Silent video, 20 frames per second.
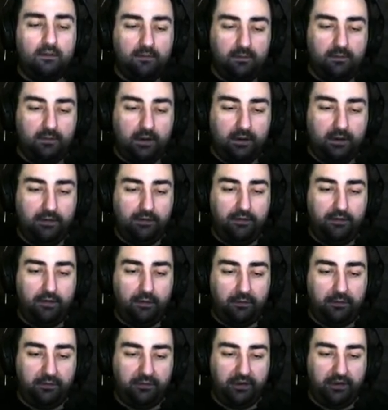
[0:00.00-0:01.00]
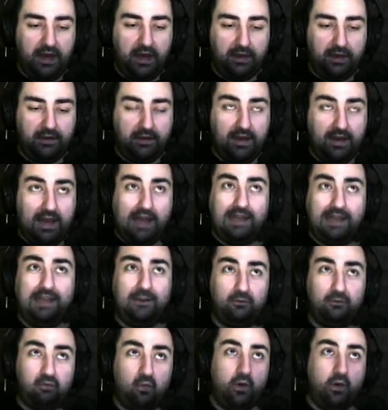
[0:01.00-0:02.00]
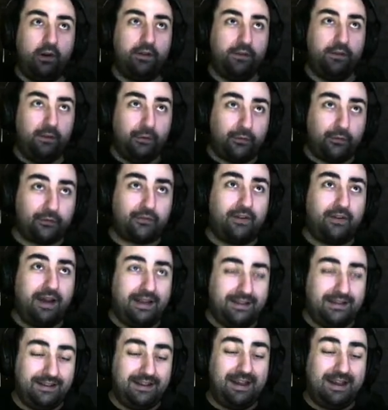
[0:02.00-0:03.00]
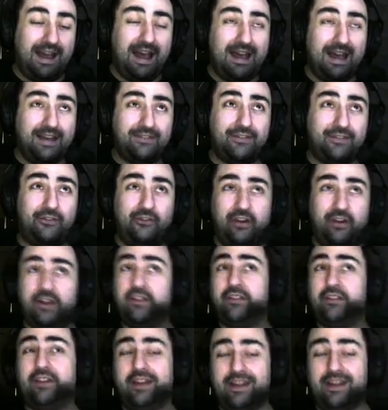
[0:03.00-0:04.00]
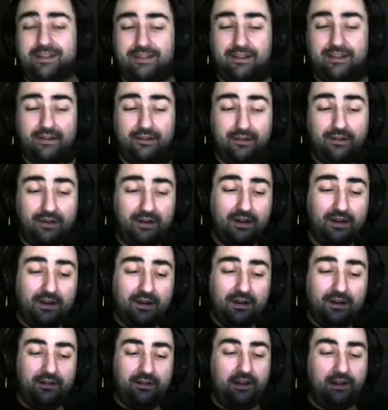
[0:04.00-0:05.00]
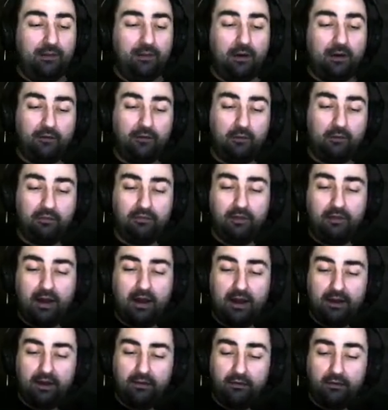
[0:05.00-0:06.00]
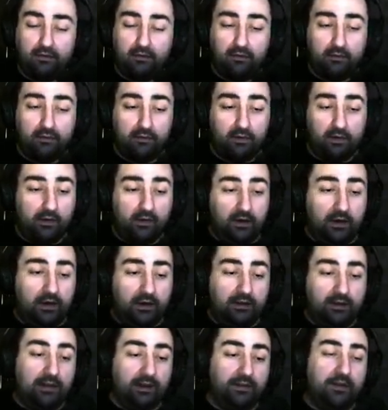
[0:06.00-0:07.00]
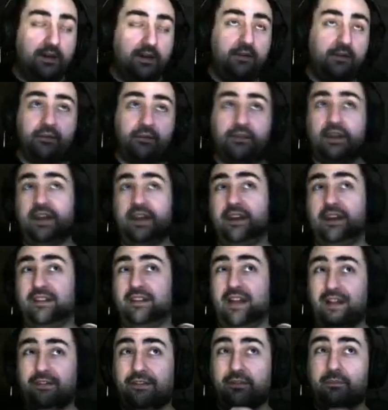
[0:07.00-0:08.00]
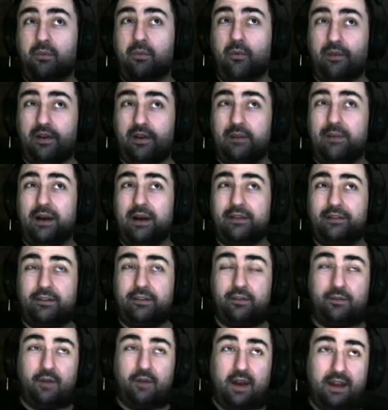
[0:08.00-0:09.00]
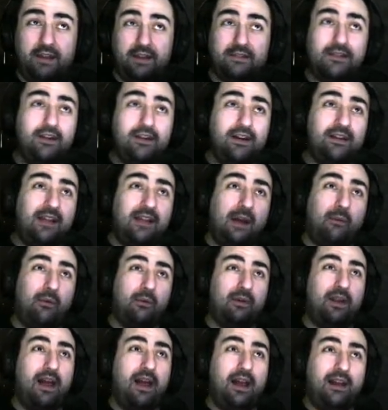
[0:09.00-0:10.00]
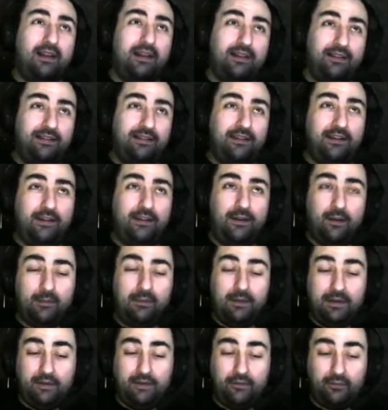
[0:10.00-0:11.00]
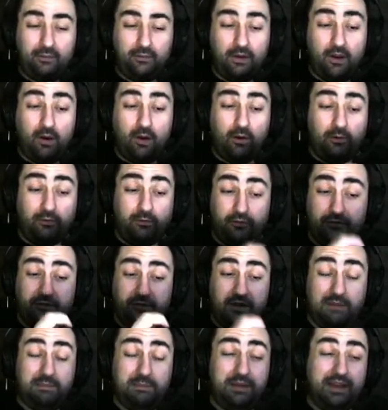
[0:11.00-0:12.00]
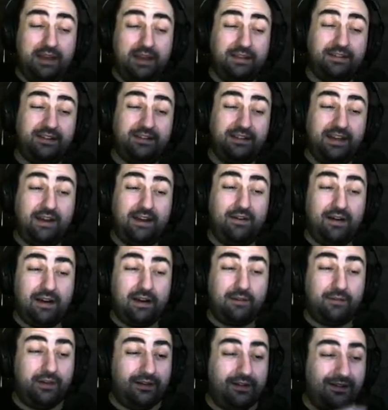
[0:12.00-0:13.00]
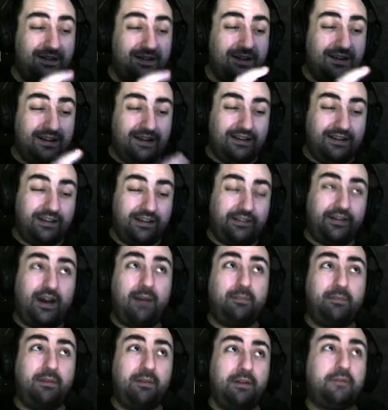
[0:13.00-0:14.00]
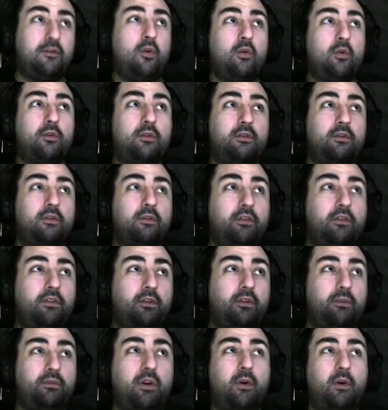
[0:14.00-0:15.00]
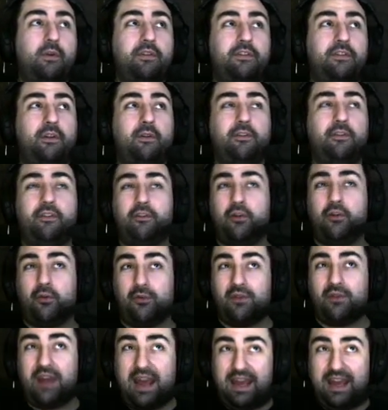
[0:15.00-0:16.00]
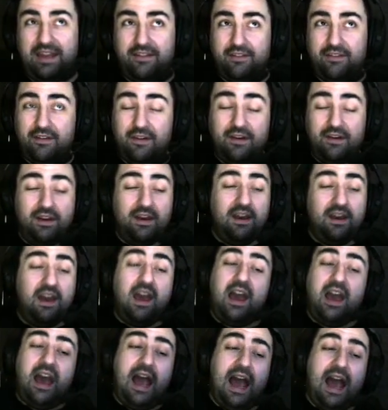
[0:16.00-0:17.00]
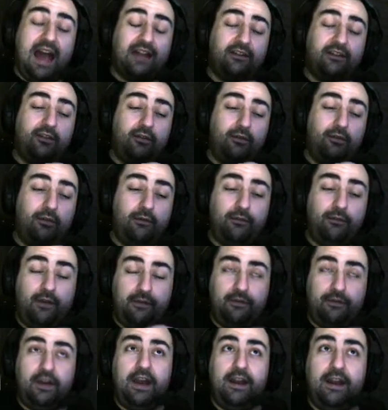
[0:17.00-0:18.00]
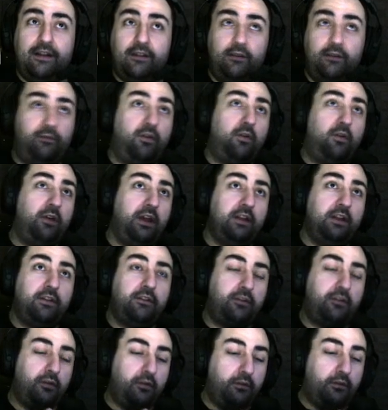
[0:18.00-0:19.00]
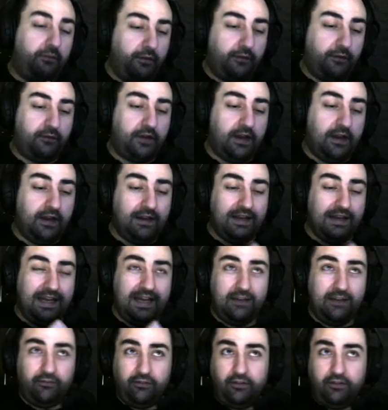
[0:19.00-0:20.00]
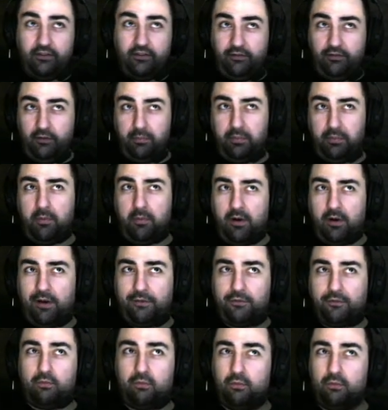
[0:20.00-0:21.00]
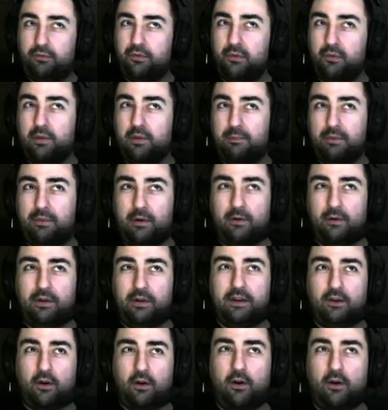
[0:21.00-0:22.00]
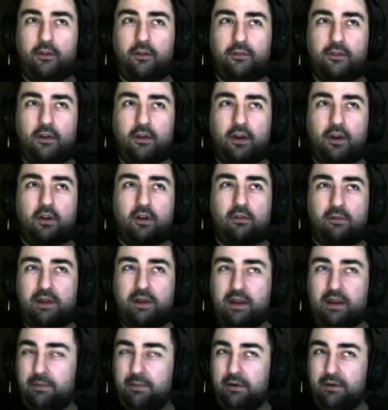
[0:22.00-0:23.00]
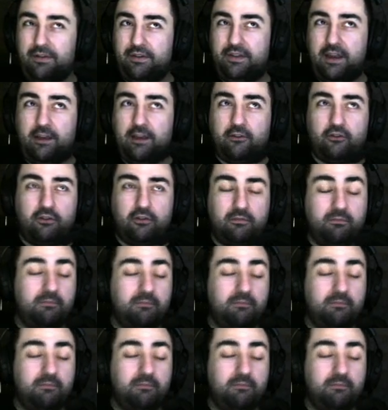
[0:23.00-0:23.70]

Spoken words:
Nice, another stack. And each one of those lightning has a chance to get the debuff applied. Now the other thing that's important about this fight that we're not going to see here because we are just DPSing the hell out of it, in the top left corner you'll notice there's a turn 8. At turn 15, at the very end of turn 15, each of these super bosses will do an ability called Rehabilitation.